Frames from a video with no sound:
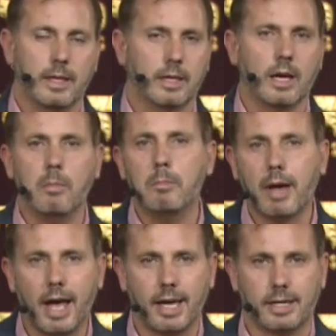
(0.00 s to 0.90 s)
Come
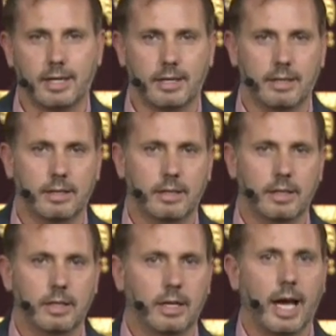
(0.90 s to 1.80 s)
back.
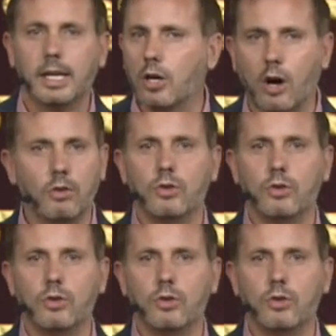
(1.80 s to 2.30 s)
I call